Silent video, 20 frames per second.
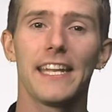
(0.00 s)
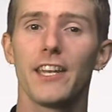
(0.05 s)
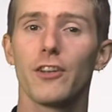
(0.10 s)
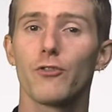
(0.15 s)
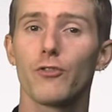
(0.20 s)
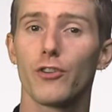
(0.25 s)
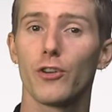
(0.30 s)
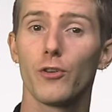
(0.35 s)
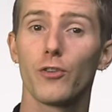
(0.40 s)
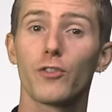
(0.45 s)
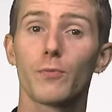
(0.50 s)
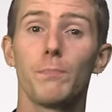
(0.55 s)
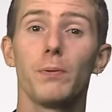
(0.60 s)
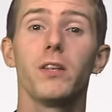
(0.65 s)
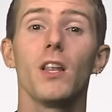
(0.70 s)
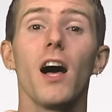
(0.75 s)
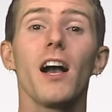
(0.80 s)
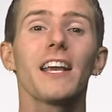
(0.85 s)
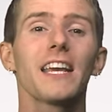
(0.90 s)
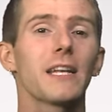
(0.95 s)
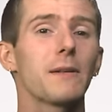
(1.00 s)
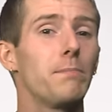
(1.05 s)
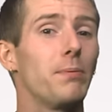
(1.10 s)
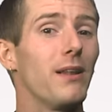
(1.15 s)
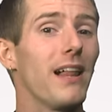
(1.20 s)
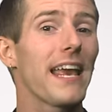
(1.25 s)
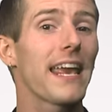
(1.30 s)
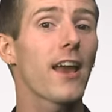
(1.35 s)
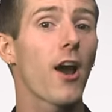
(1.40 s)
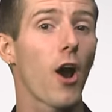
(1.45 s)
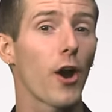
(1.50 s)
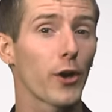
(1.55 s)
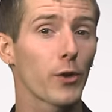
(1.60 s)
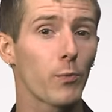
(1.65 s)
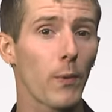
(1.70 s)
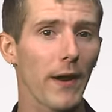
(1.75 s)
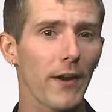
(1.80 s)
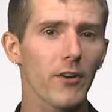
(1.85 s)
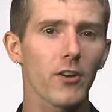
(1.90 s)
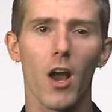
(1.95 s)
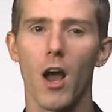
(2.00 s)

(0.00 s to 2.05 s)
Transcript: It introduced plug-and-play hardware,